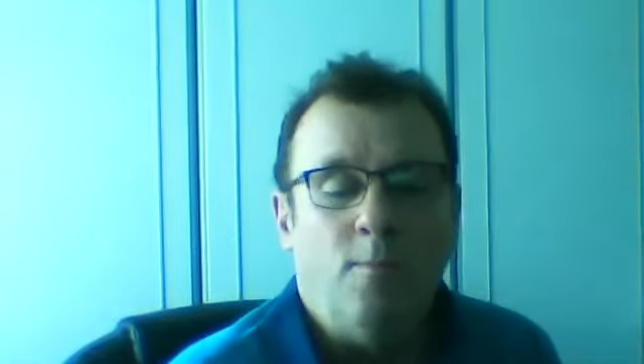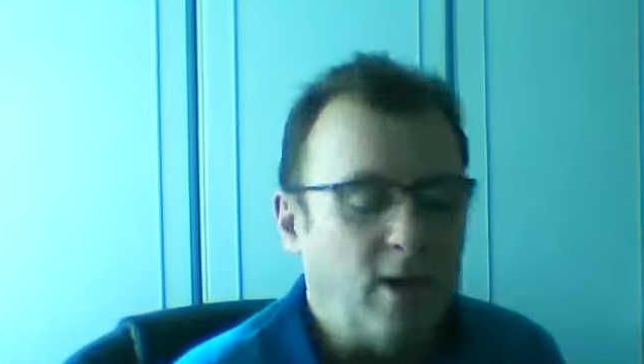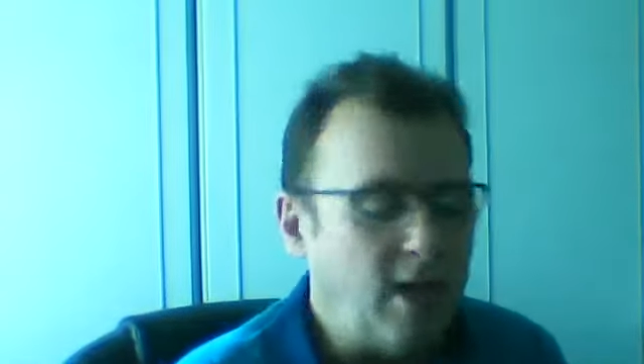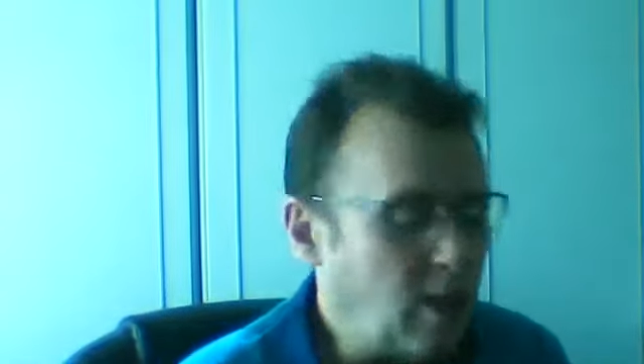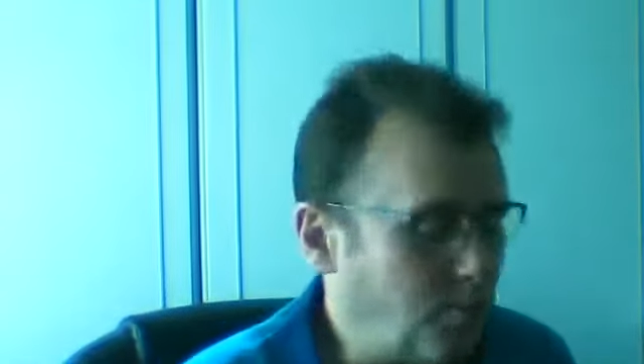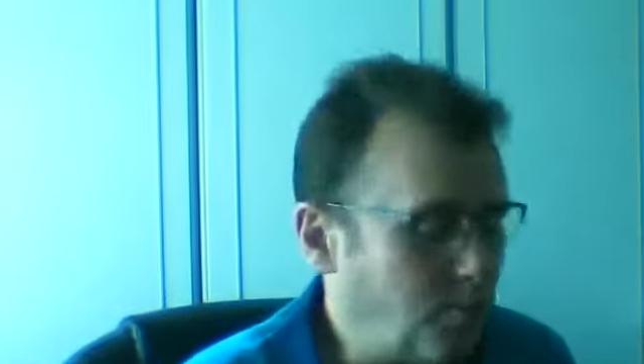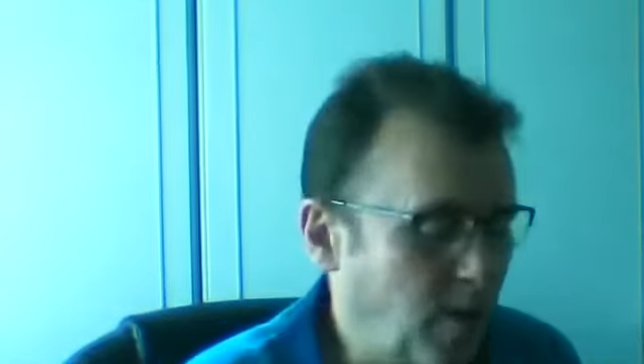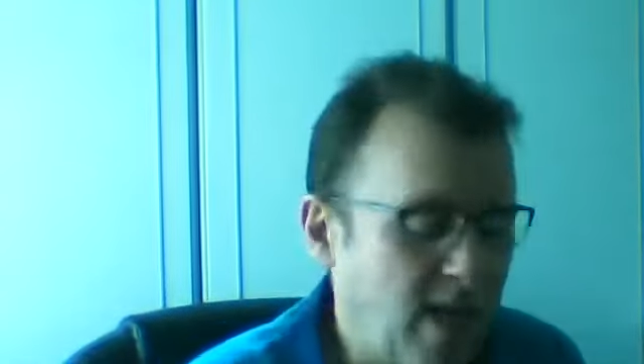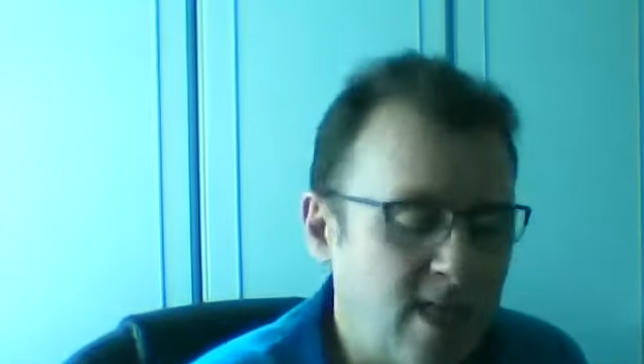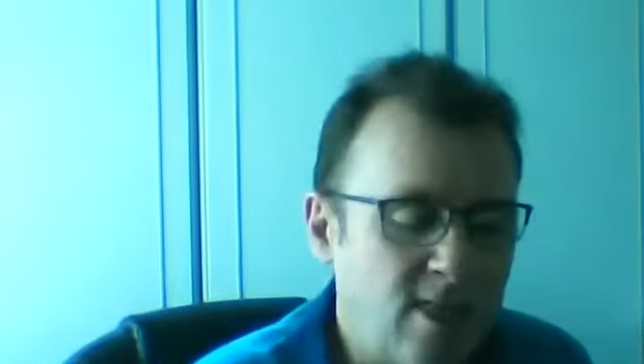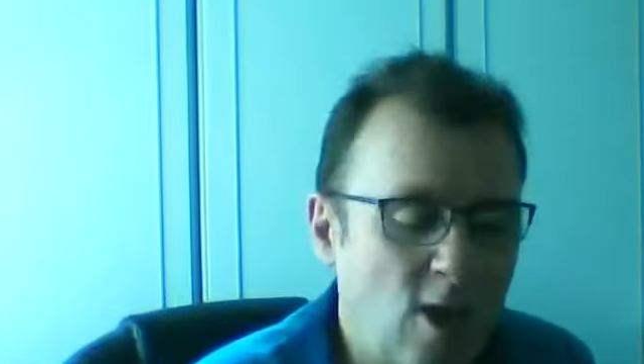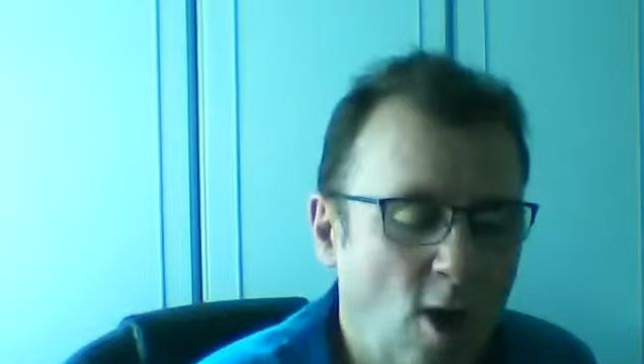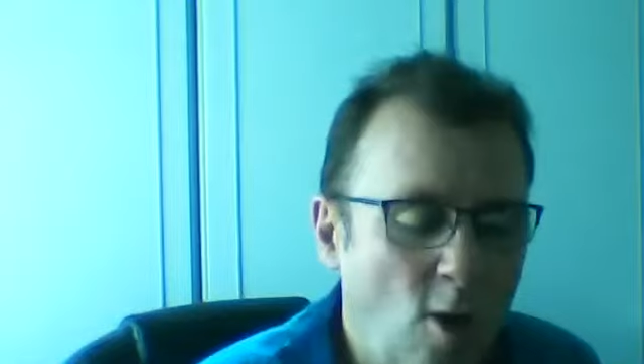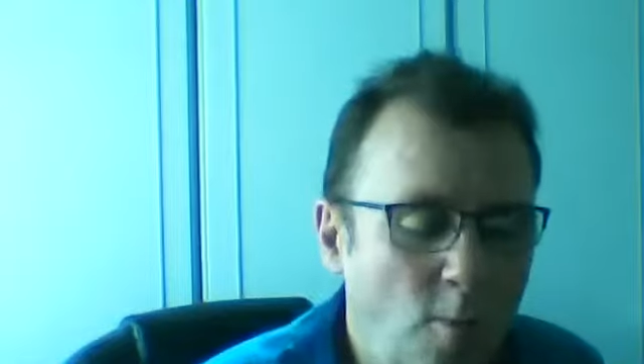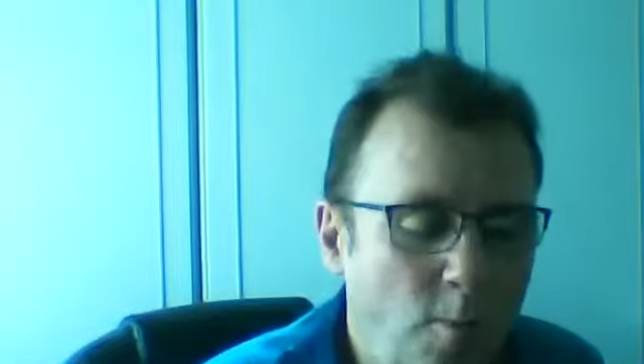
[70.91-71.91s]
But it's
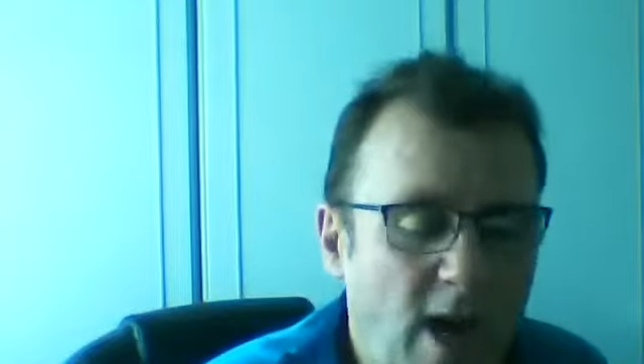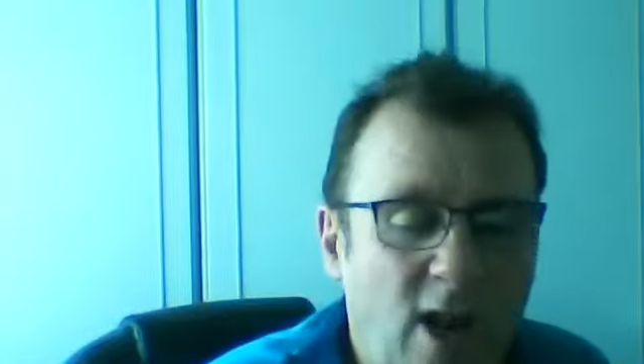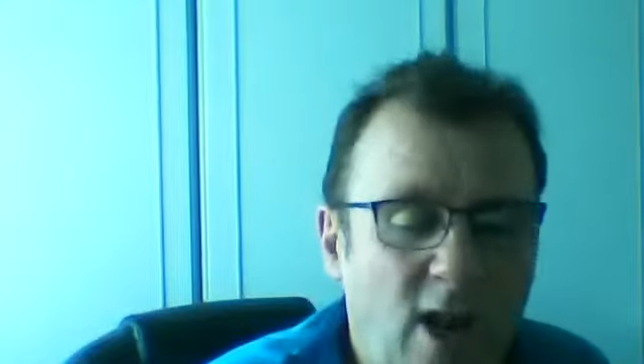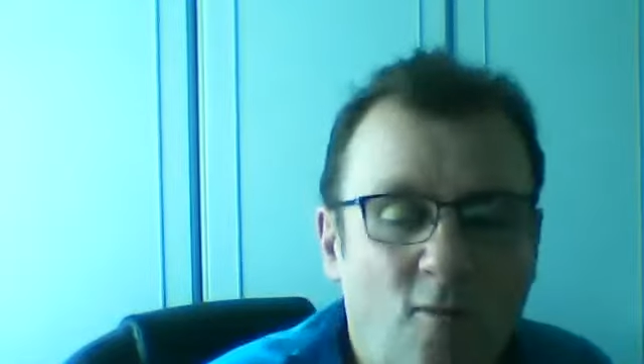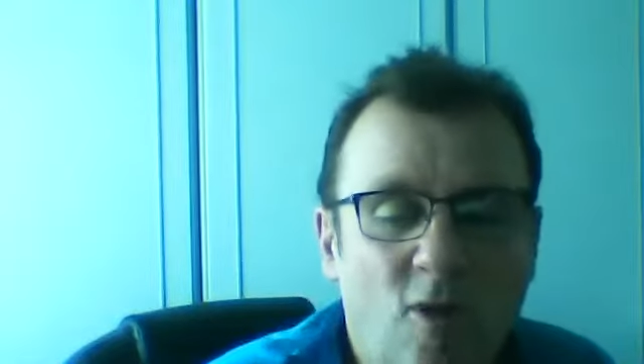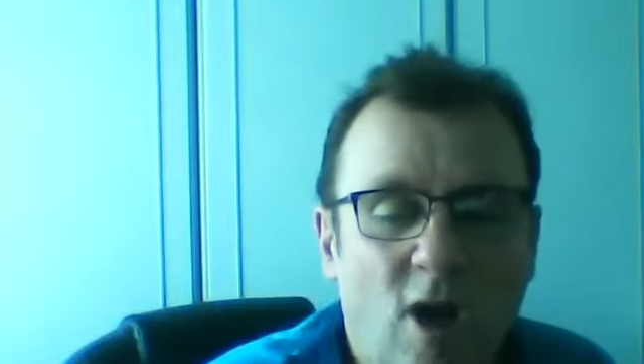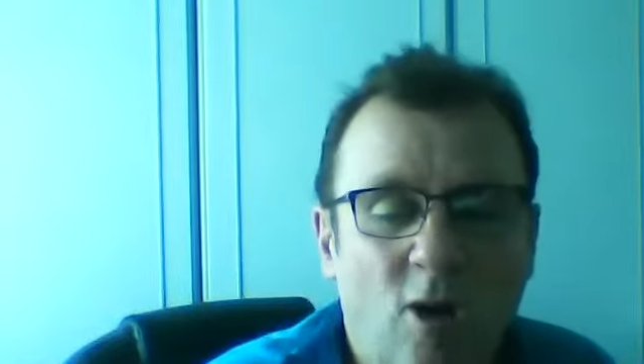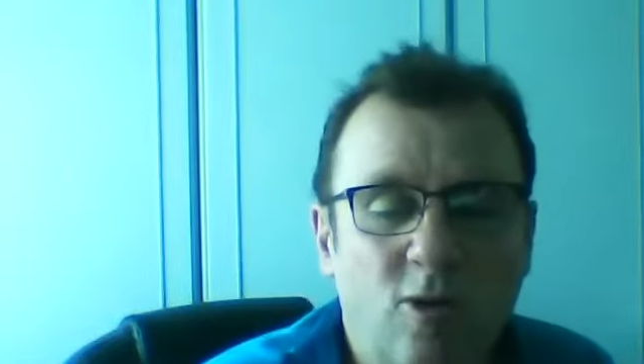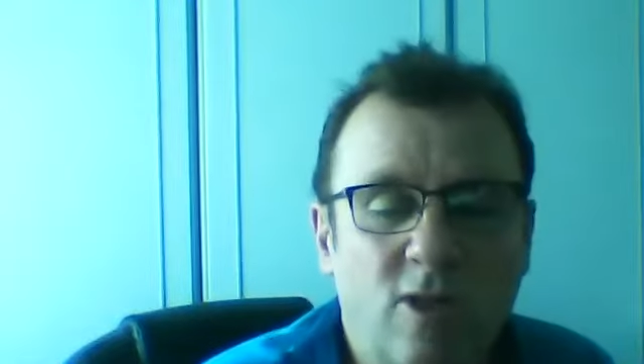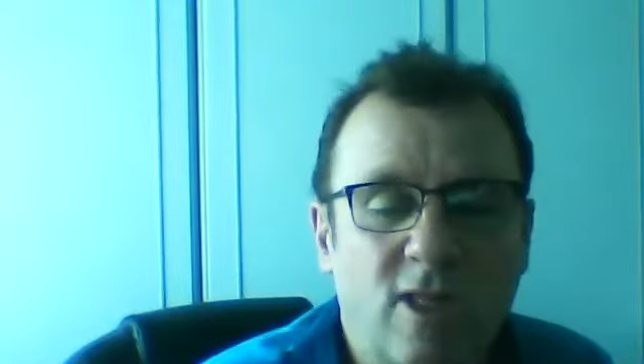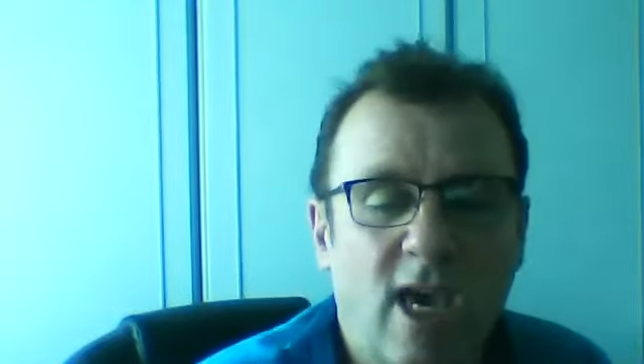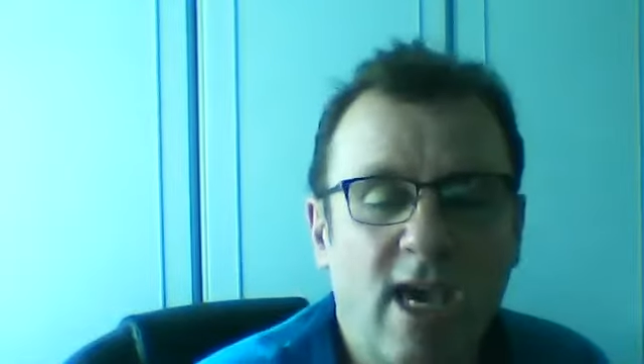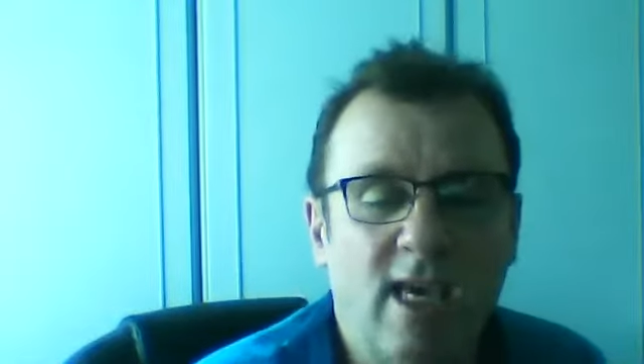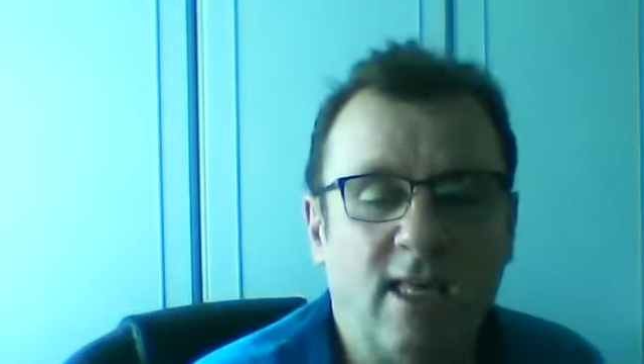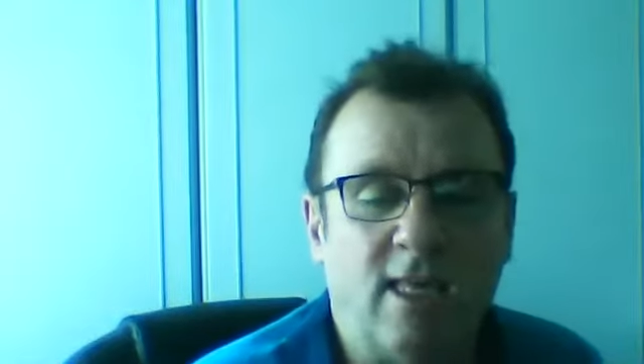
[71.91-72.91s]
been no bed of
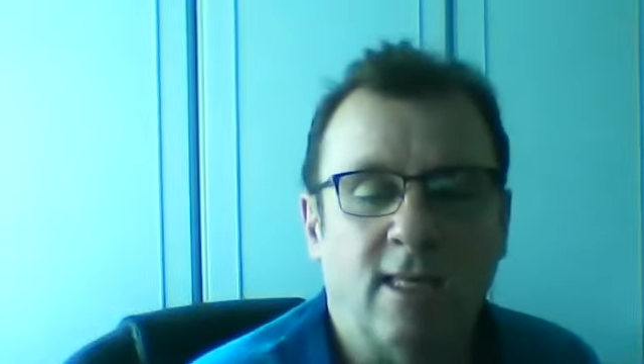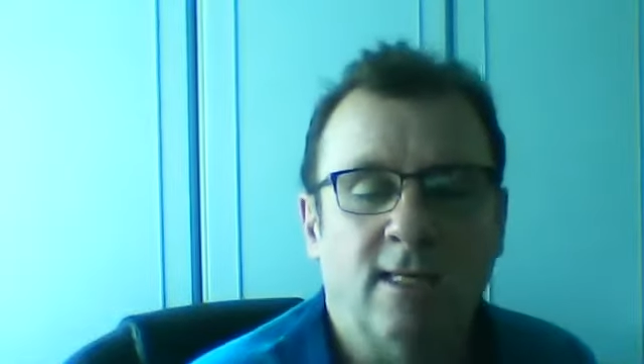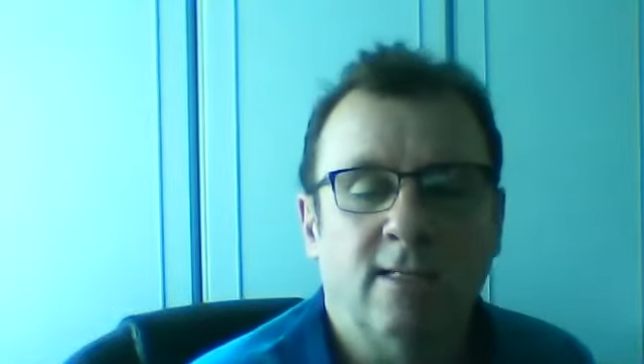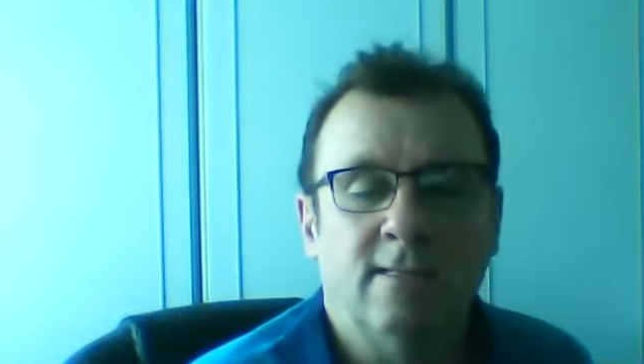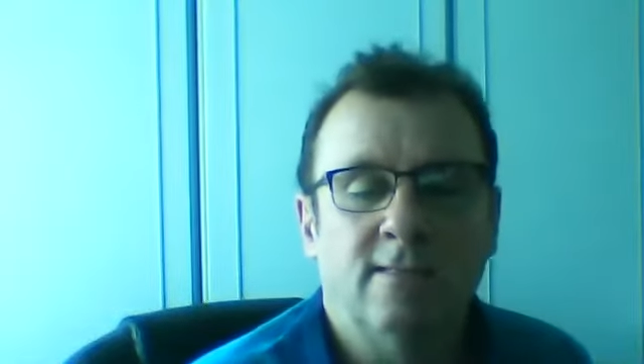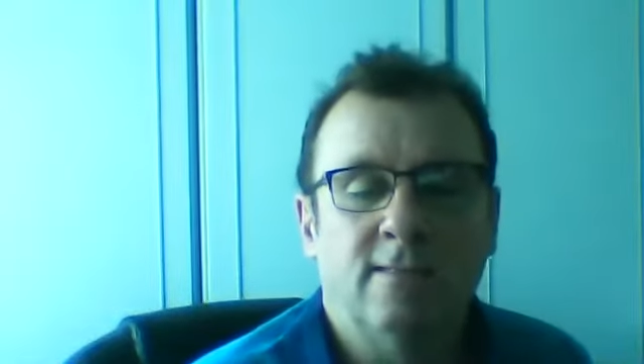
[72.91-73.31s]
roses.